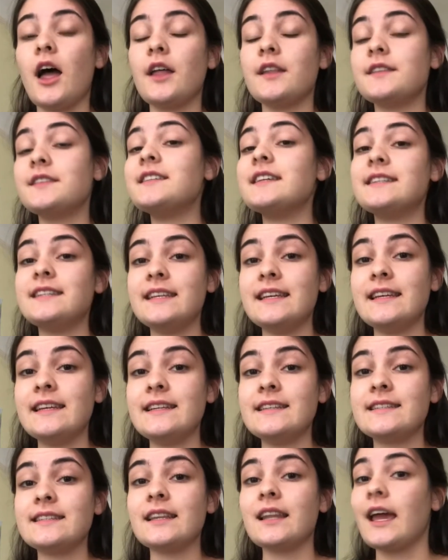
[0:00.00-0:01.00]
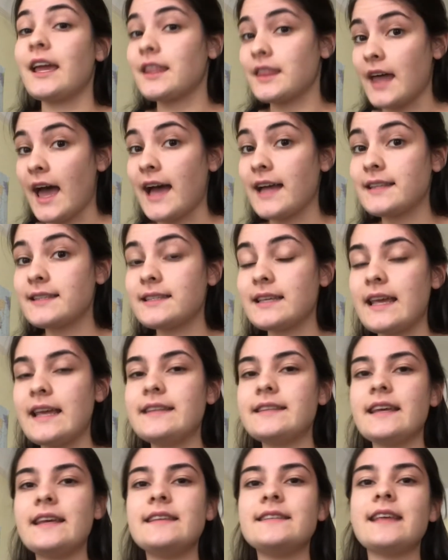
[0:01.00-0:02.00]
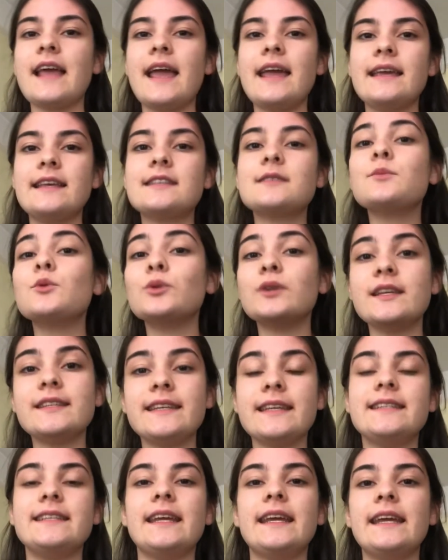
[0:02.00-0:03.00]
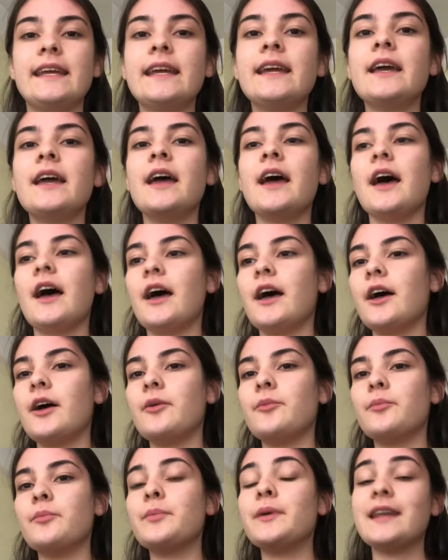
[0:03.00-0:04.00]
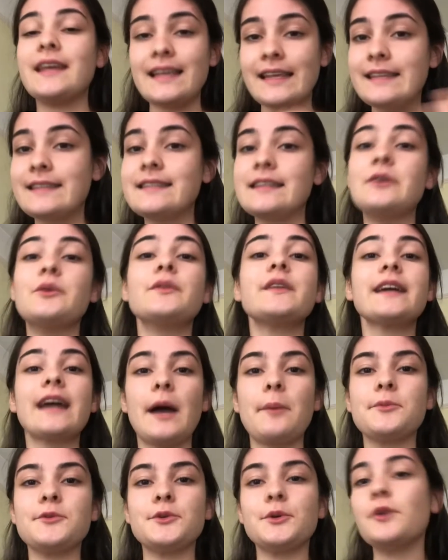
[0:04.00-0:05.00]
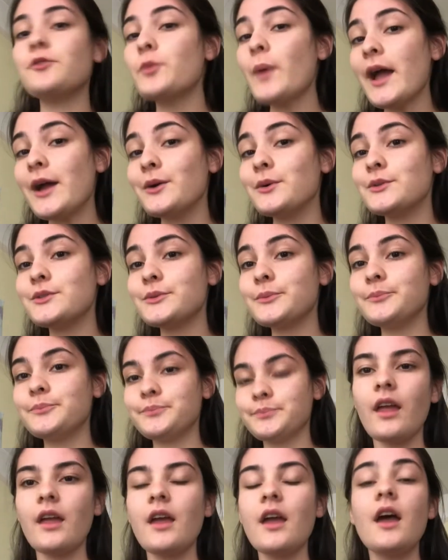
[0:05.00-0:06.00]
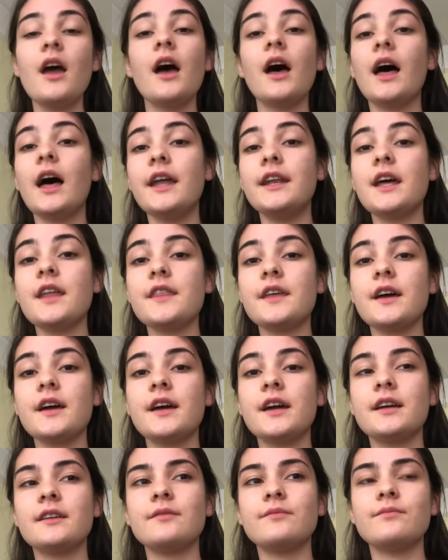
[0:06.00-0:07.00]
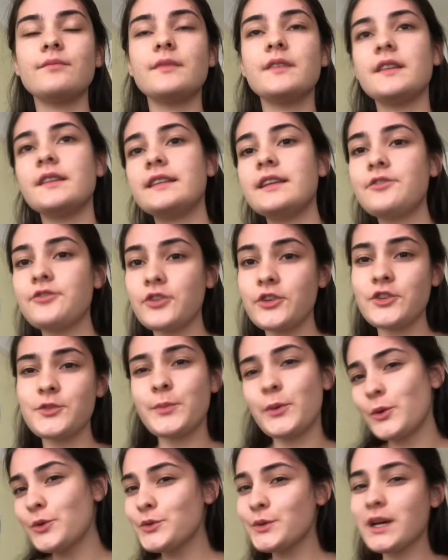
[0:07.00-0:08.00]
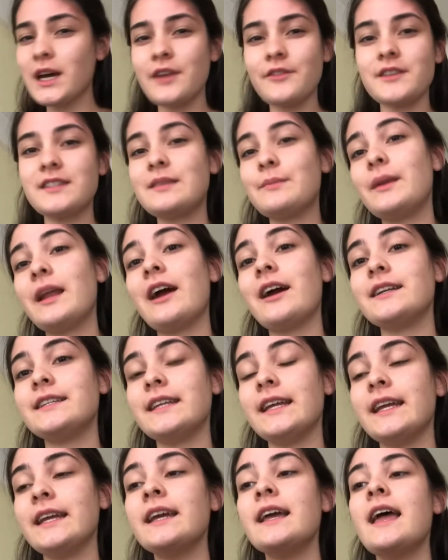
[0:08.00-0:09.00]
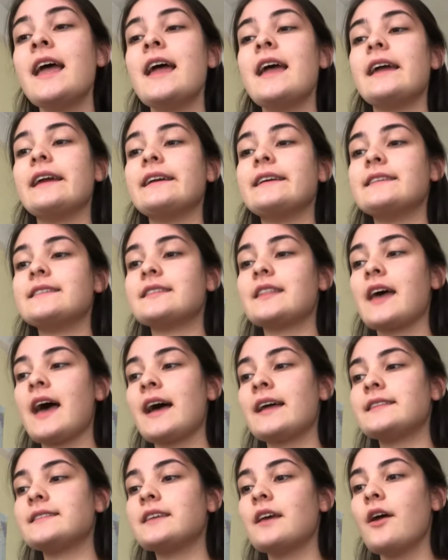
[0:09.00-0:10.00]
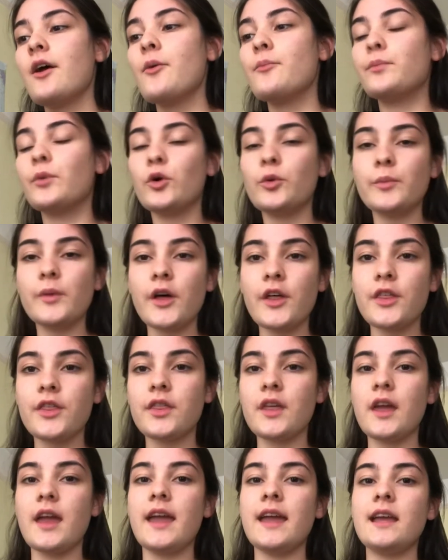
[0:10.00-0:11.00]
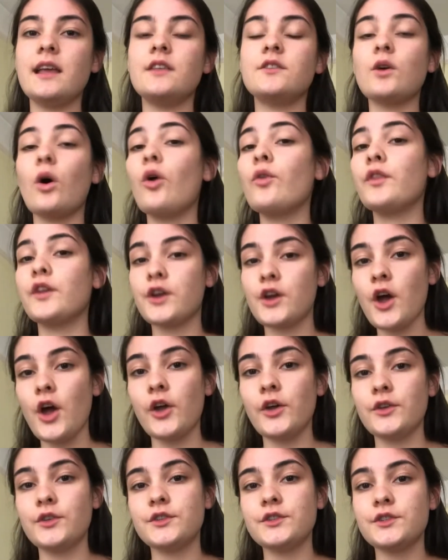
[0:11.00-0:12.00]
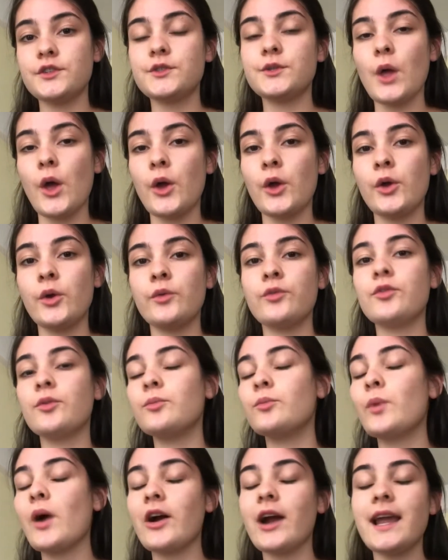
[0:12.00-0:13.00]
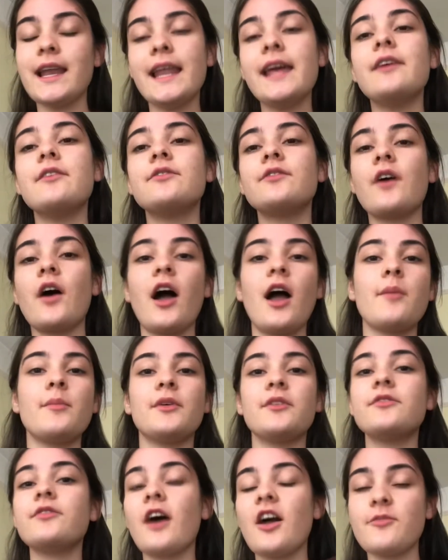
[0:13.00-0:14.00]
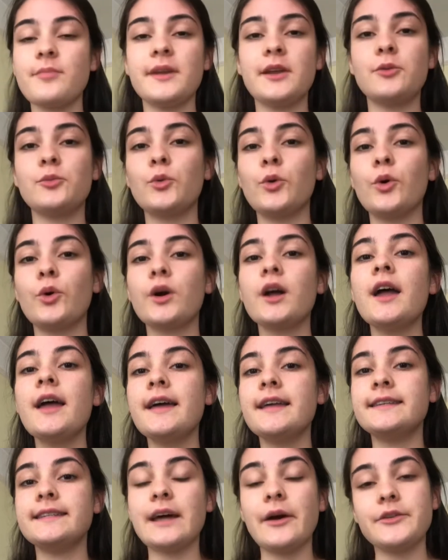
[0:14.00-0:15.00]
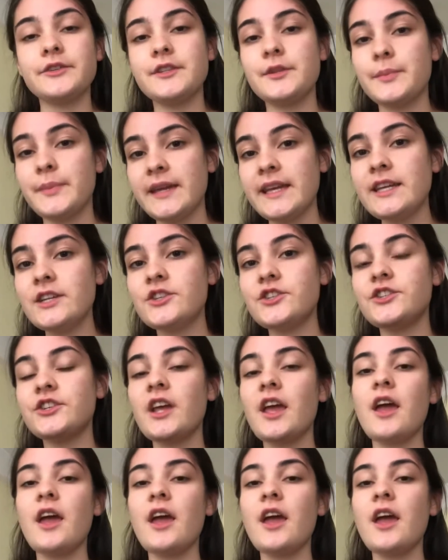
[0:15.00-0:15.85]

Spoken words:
cities like that. It is a smaller city, but it is still the capital of Wales. Another difference, but also kind of a similarity, is that Bournemouth is on the coast. So from where I live, I'm a 5-minute walk down to the beach